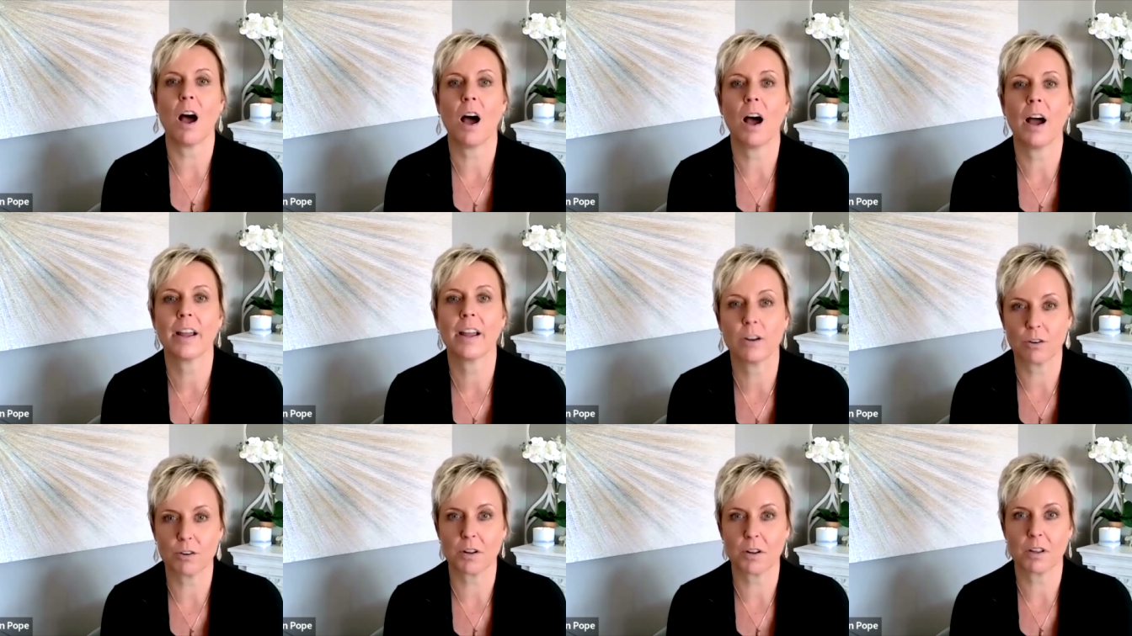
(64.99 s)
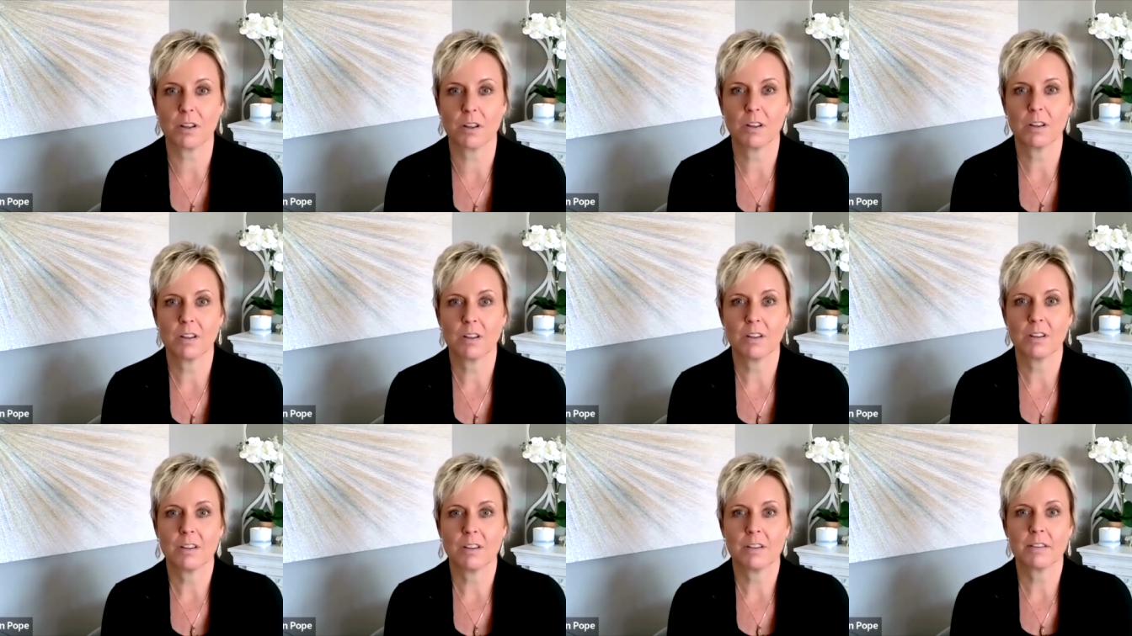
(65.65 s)
tired
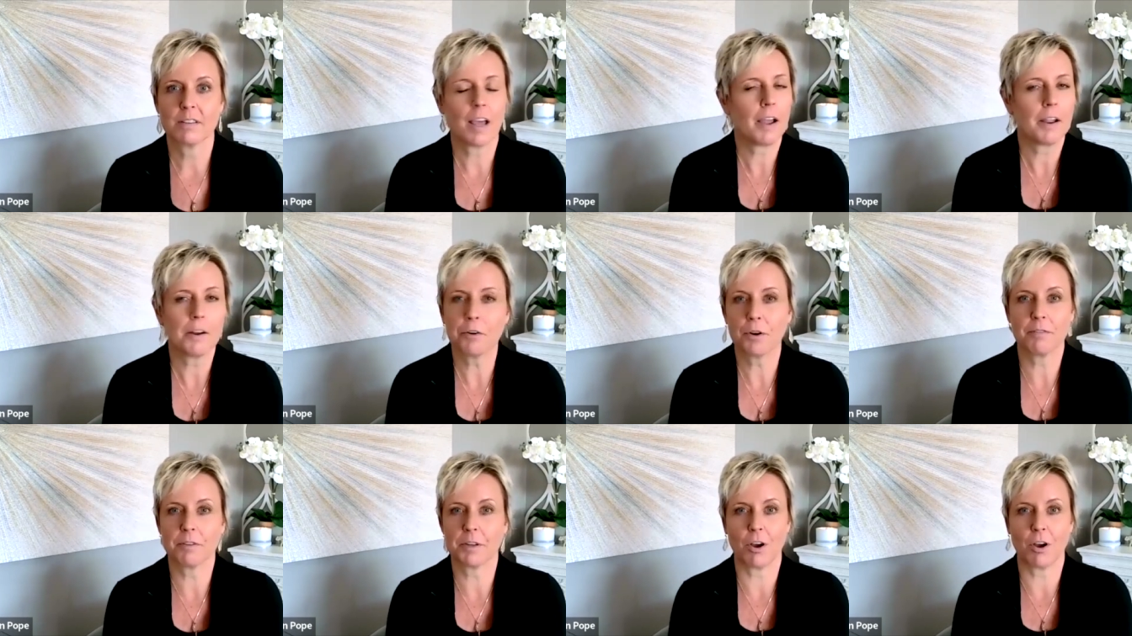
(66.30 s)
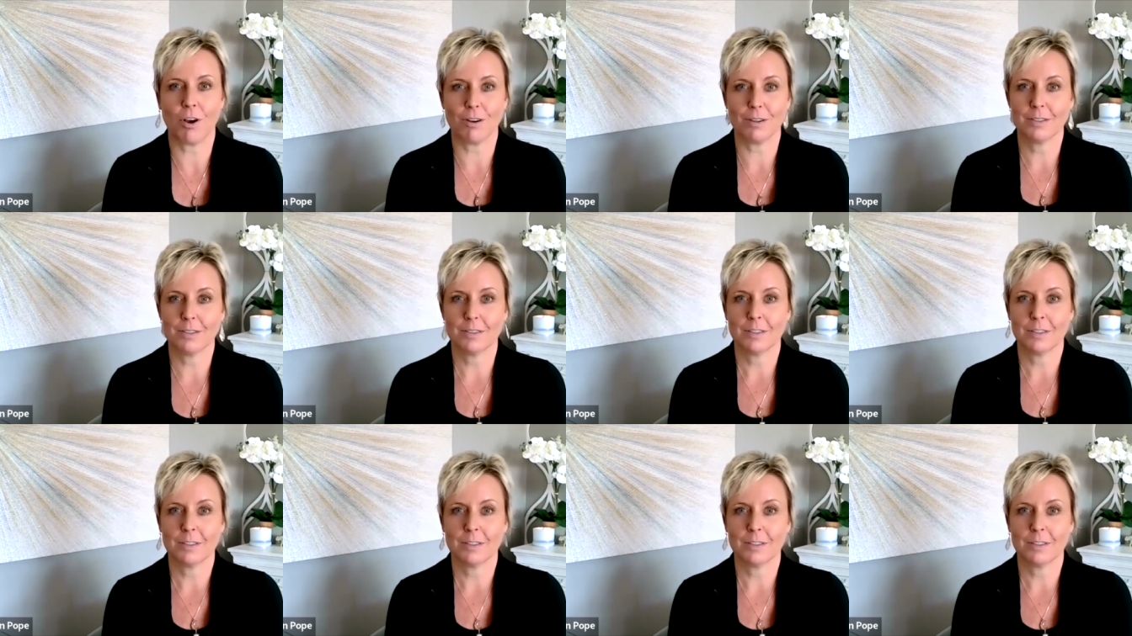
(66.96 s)
of it all,